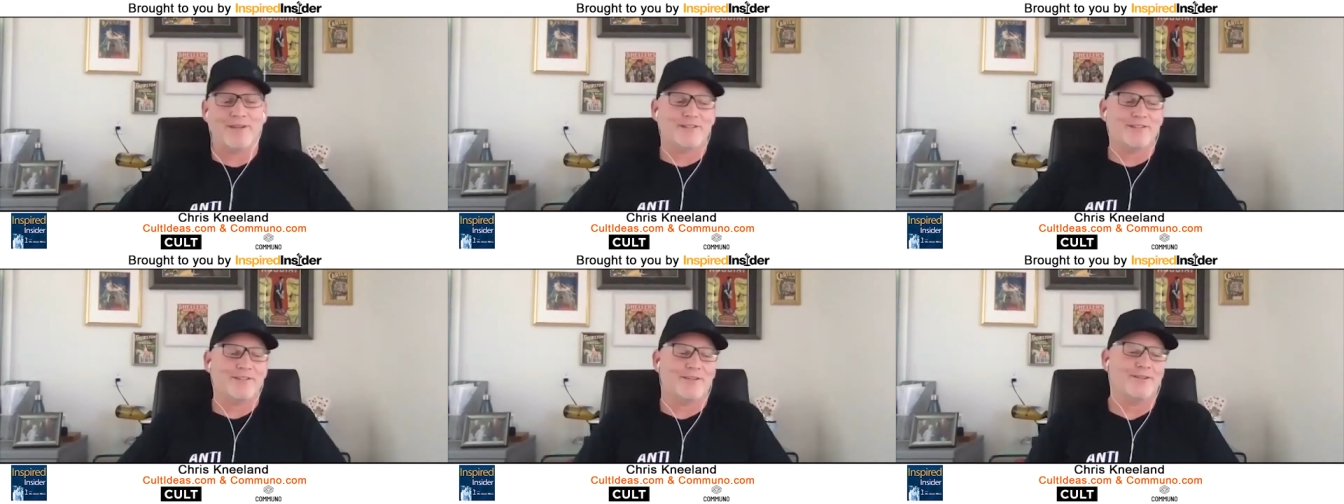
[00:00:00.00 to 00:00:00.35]

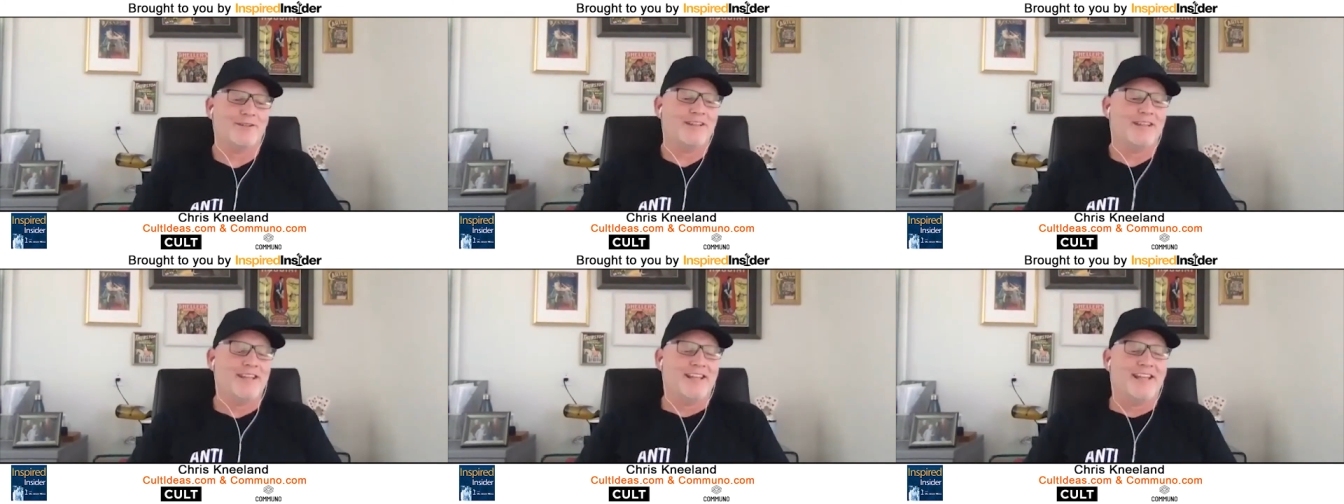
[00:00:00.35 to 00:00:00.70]
So
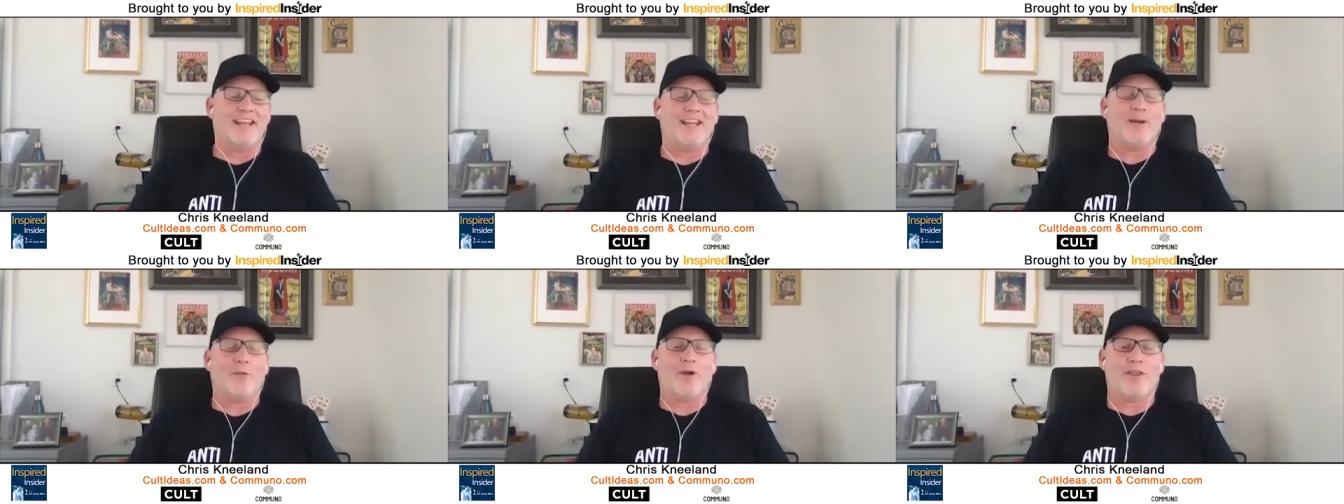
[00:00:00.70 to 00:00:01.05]

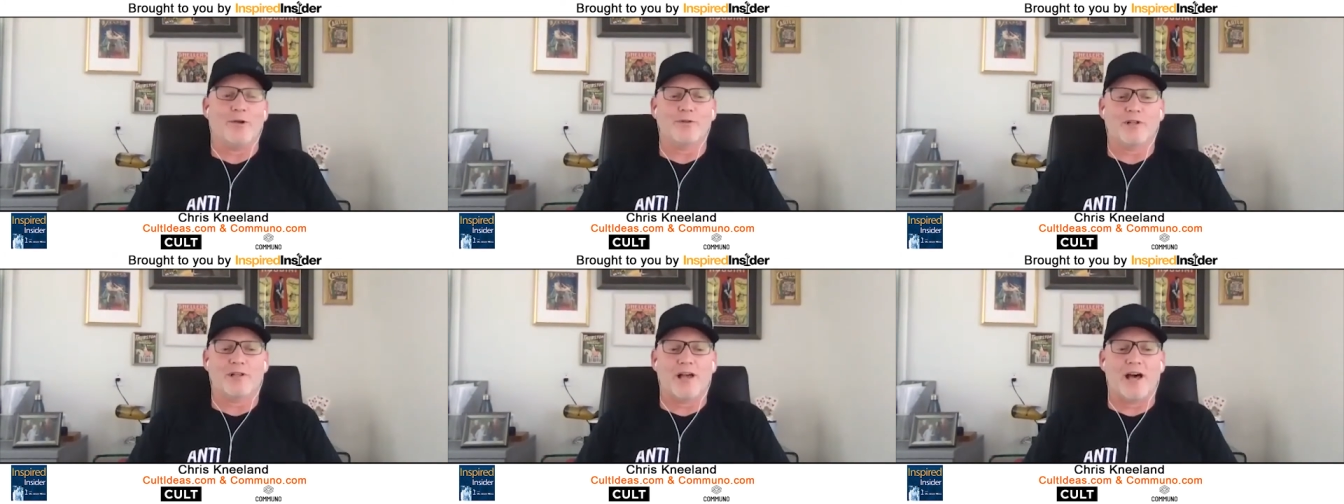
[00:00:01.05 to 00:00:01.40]
anyway, there
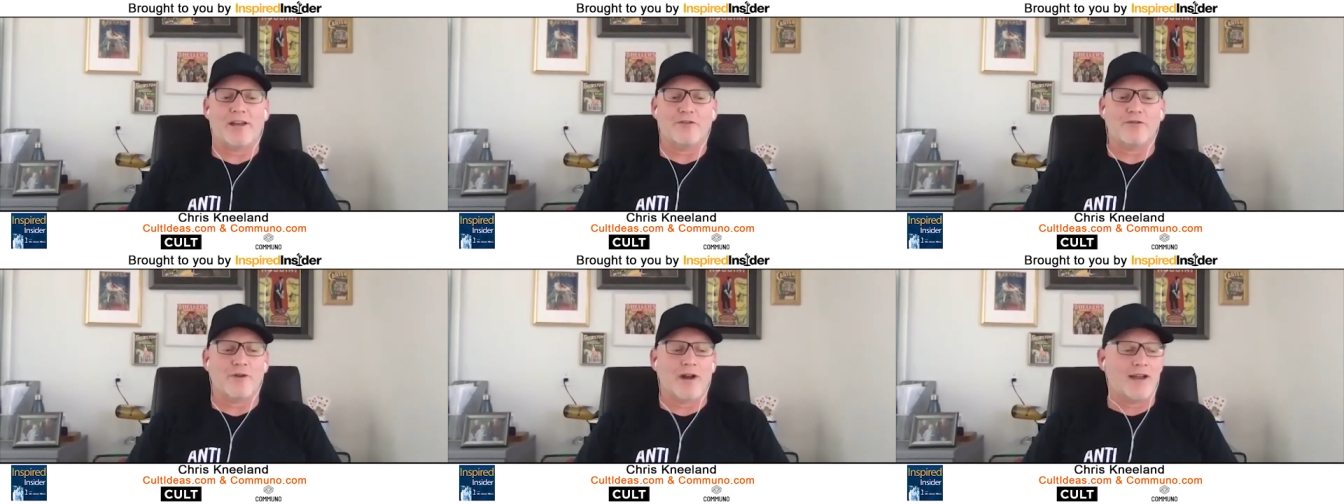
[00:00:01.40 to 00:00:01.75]
was a lot
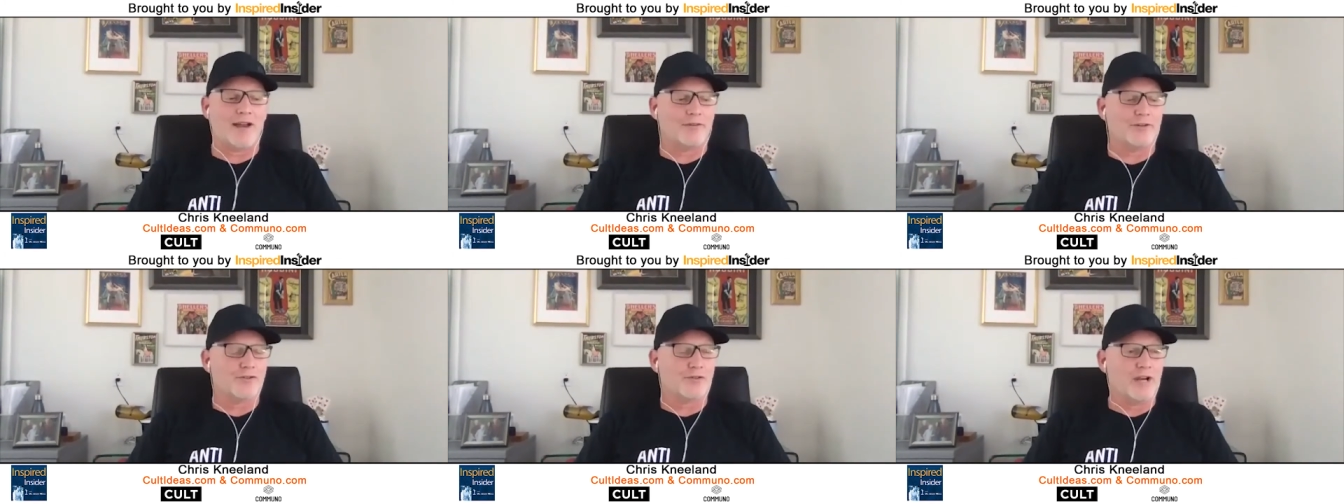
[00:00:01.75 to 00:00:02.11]
of
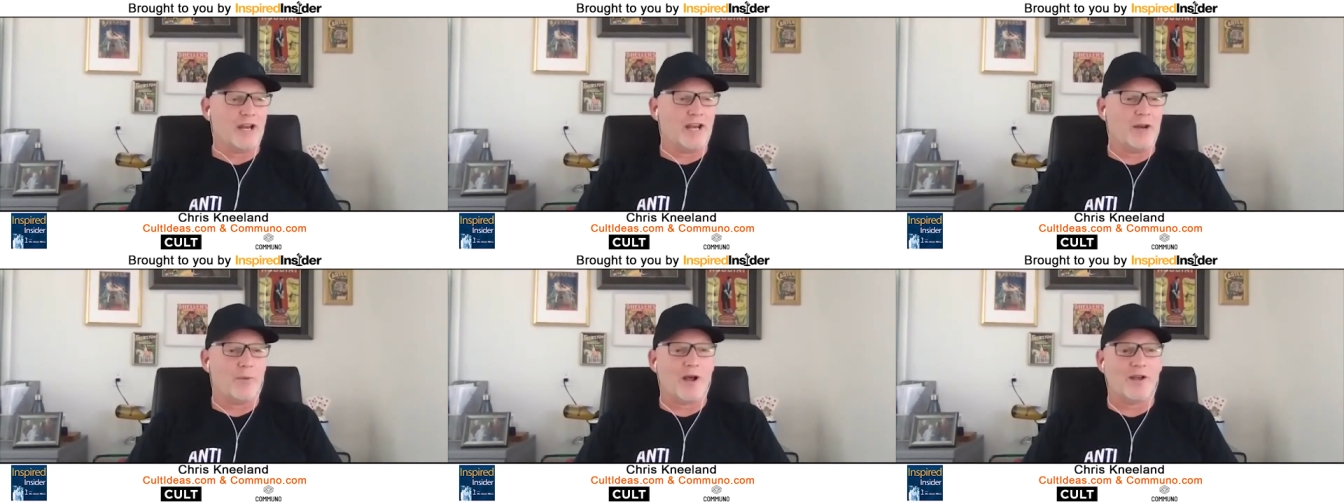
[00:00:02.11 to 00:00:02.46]
driver
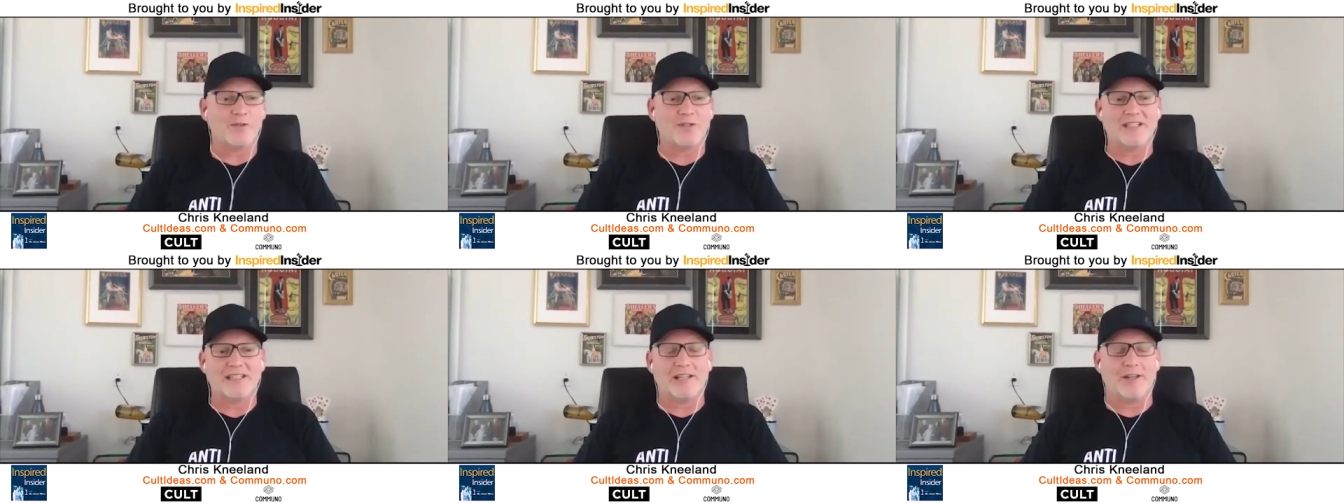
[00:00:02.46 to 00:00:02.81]
training. We also
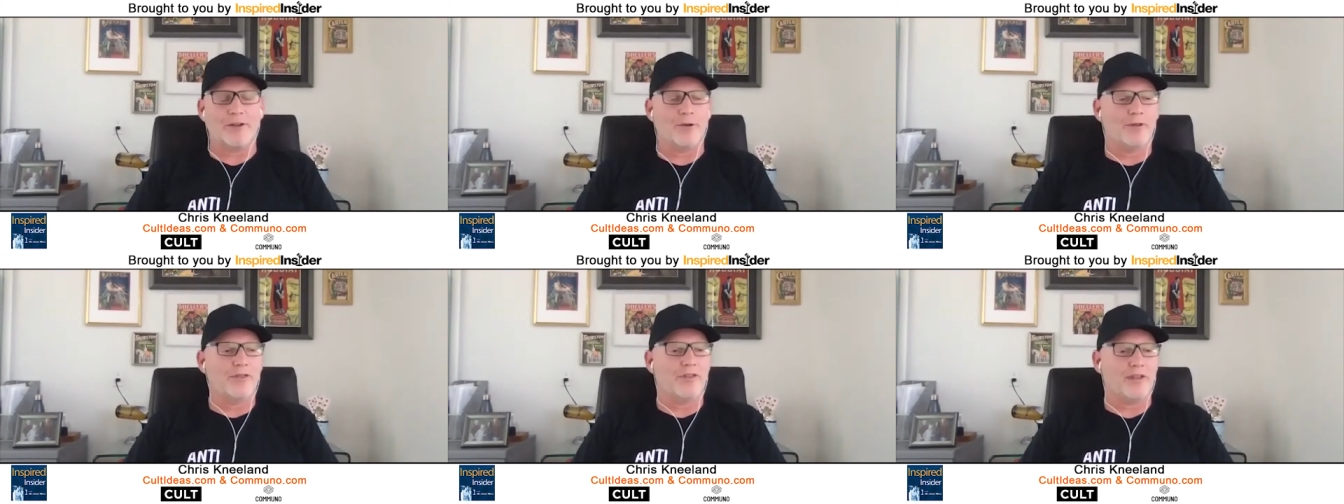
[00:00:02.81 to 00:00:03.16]
did
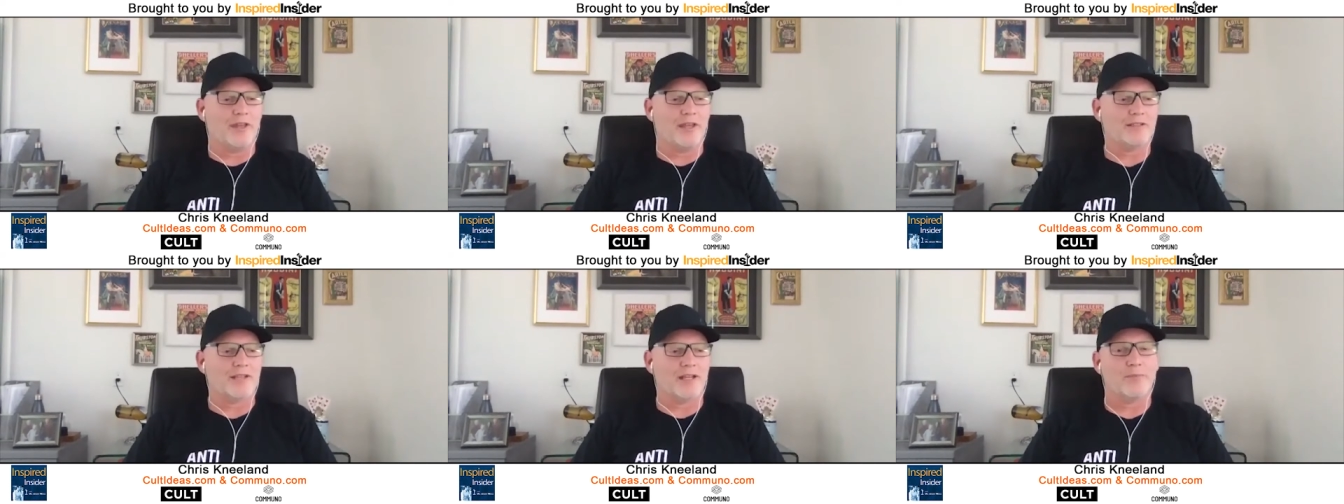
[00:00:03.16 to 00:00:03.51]
little
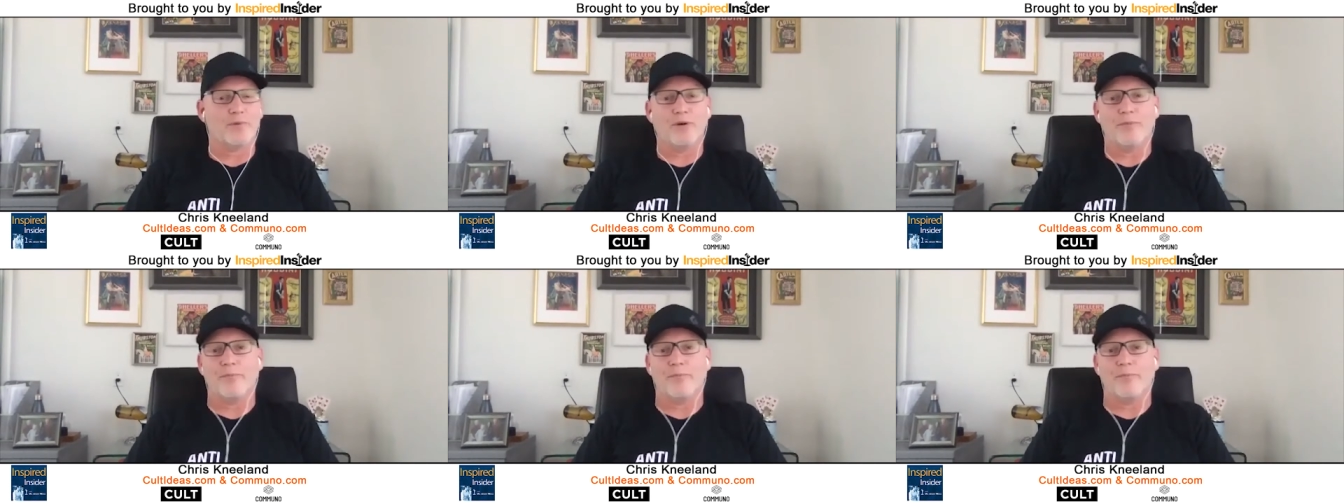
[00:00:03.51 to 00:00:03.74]
things like put